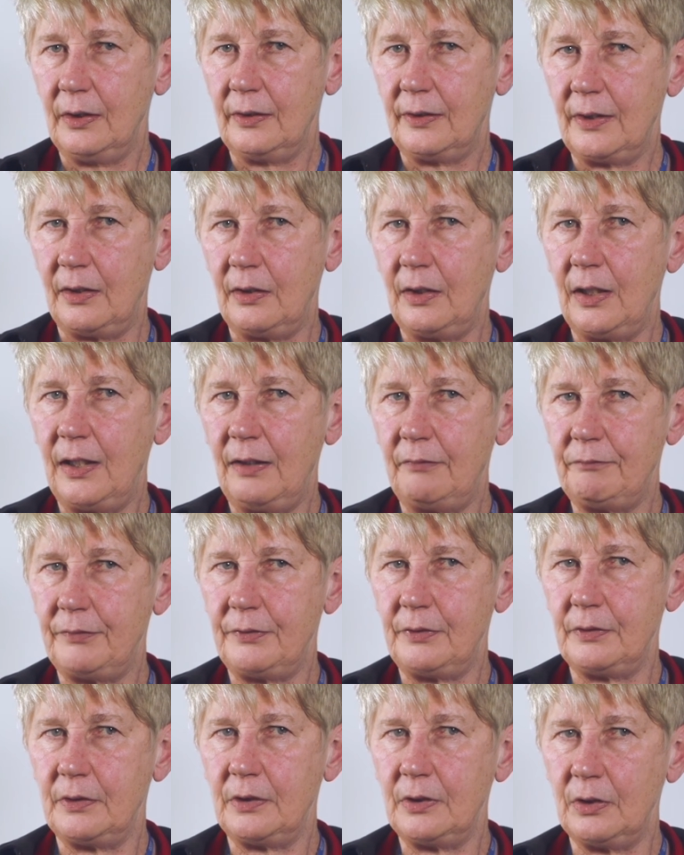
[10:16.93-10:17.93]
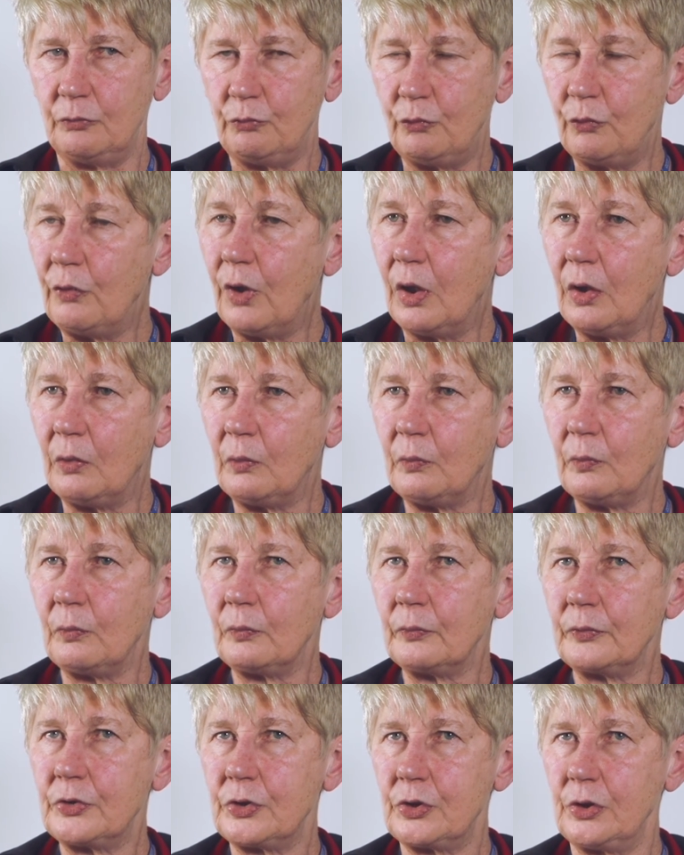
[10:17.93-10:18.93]
They'll have a
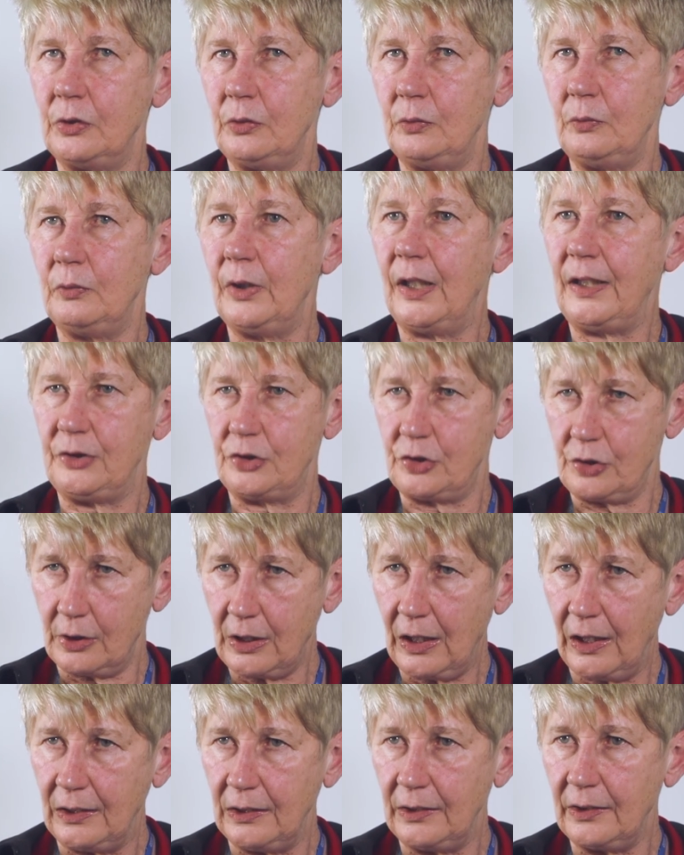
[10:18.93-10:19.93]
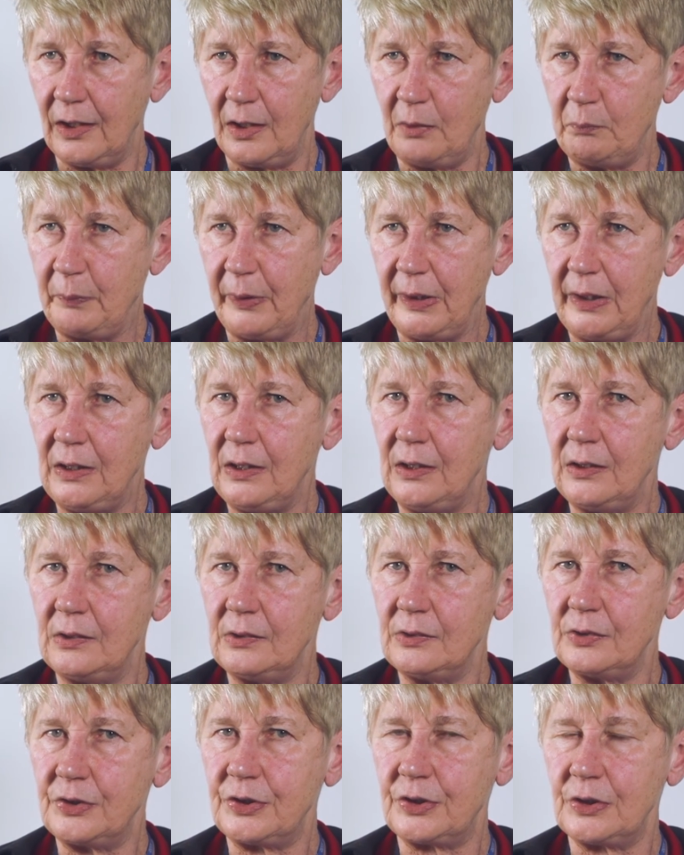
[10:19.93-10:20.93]
role to educate their
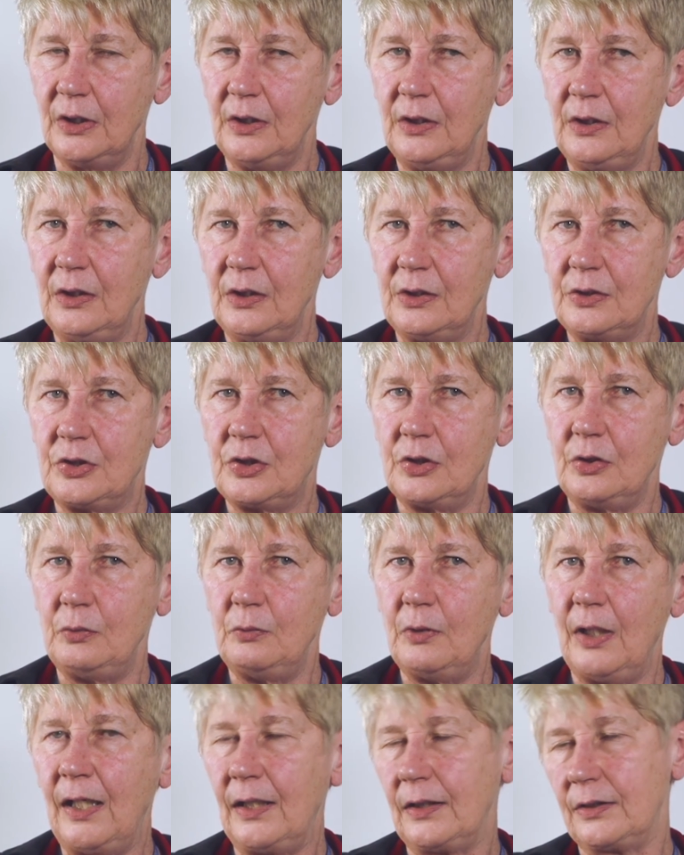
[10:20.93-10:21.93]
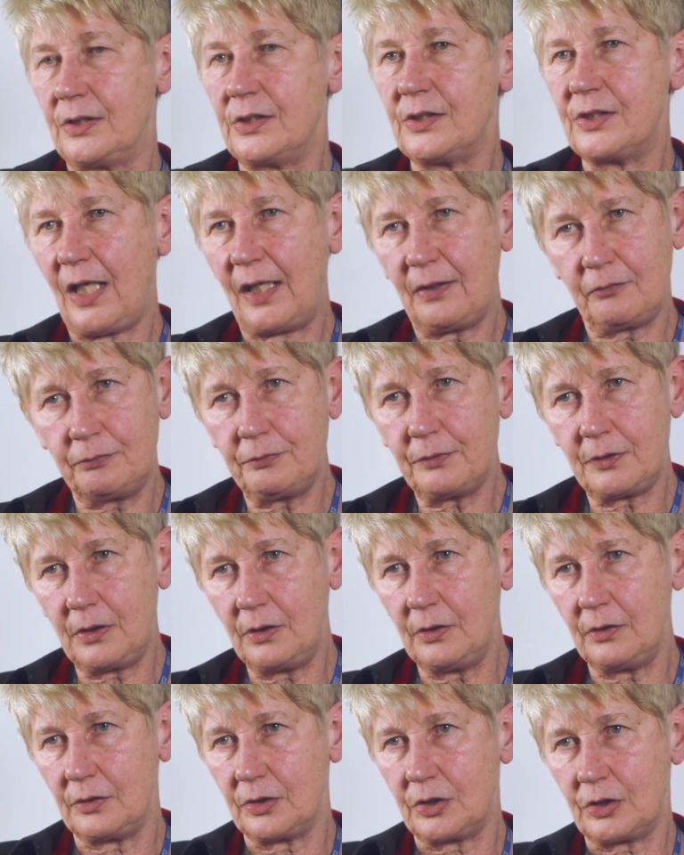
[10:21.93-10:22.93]
peers, to act as
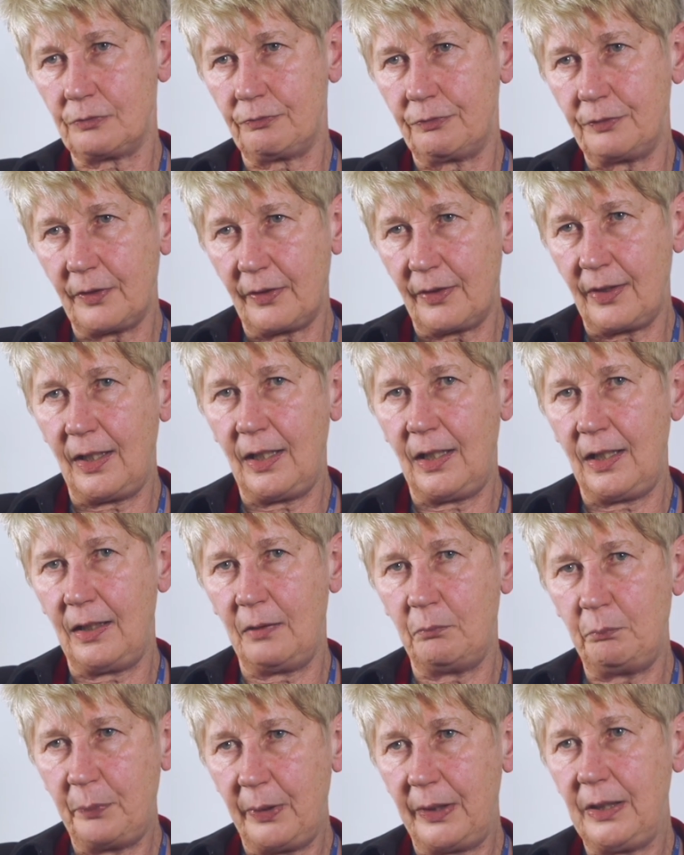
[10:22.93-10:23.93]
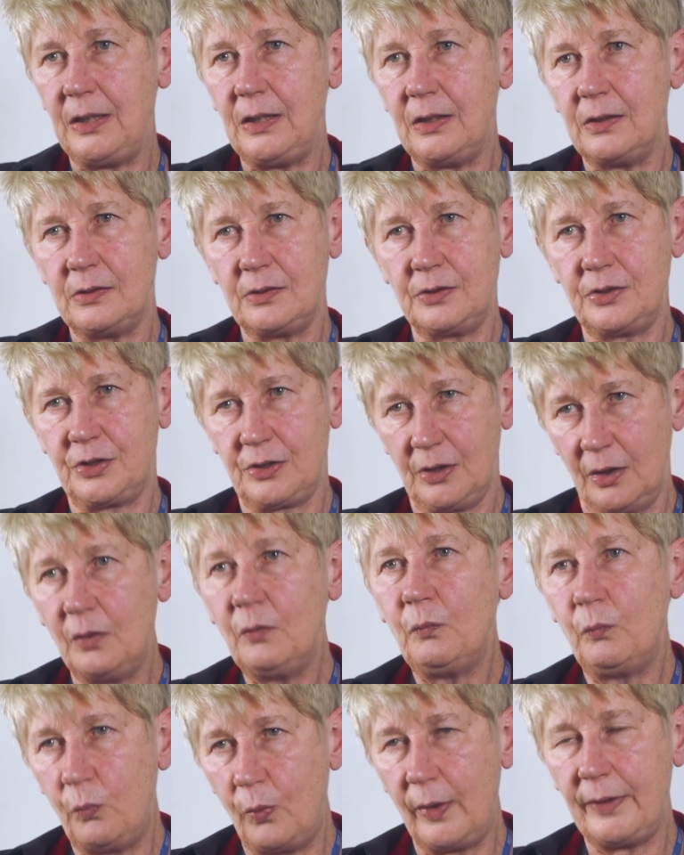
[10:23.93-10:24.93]
advocates for their peers
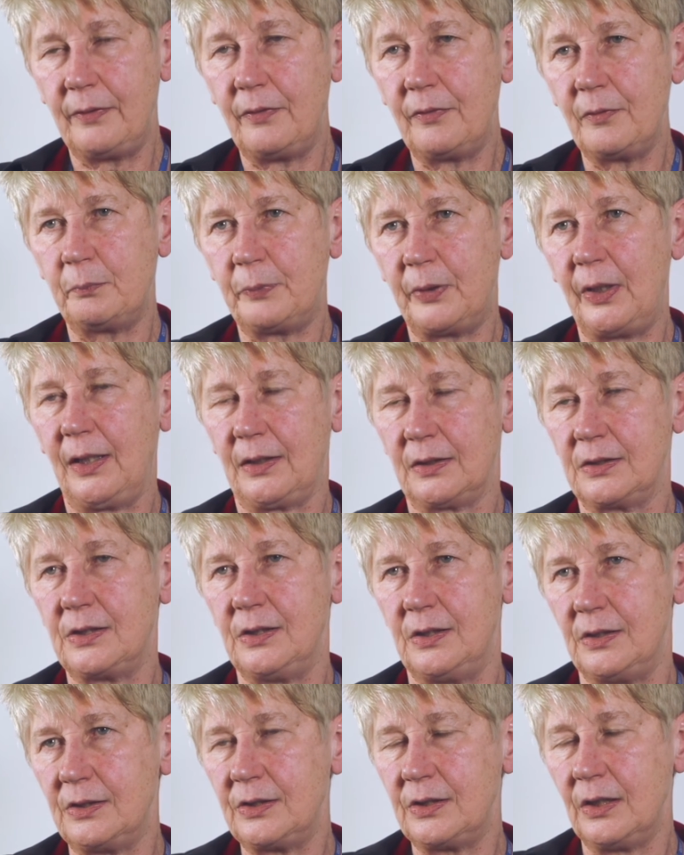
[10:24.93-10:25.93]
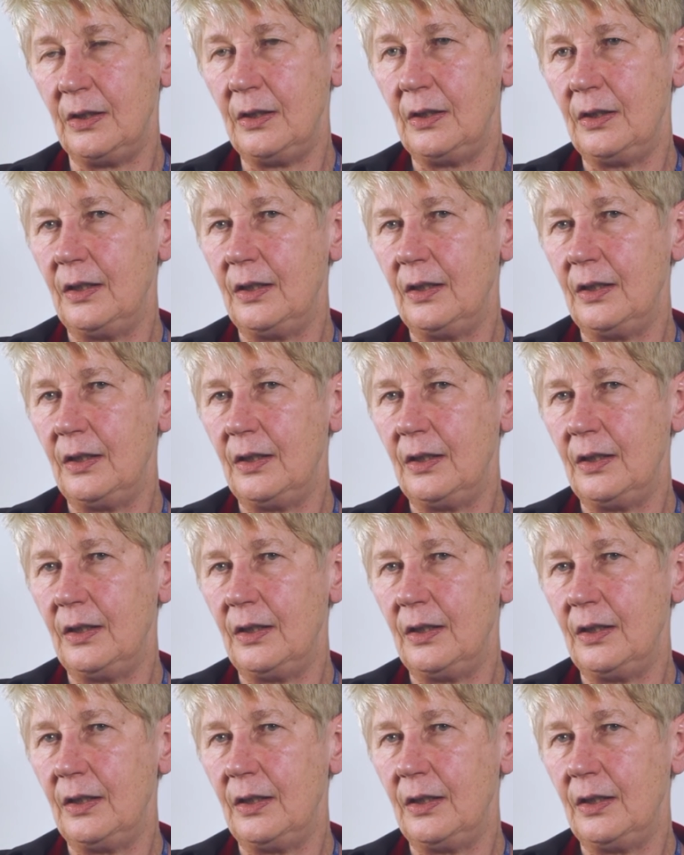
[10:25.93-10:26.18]
with the practice.